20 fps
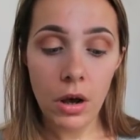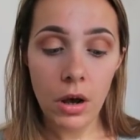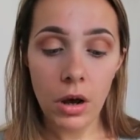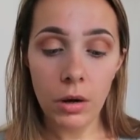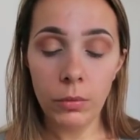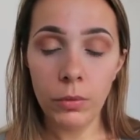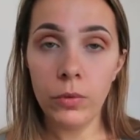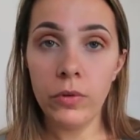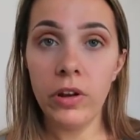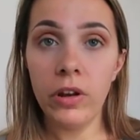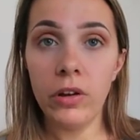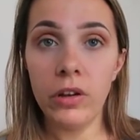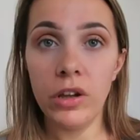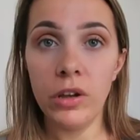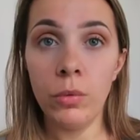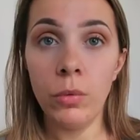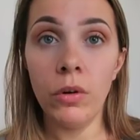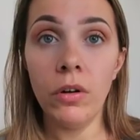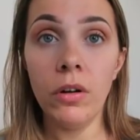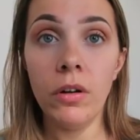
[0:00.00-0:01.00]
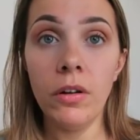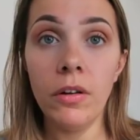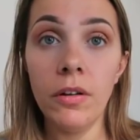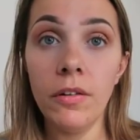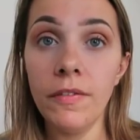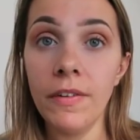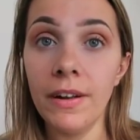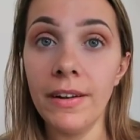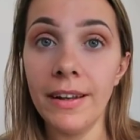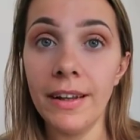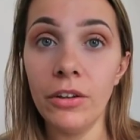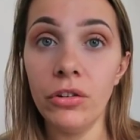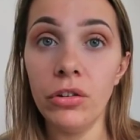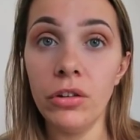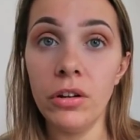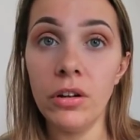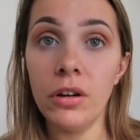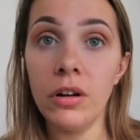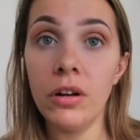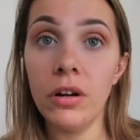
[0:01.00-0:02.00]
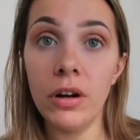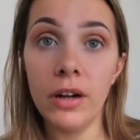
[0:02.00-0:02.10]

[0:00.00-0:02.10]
I will tell you what foundation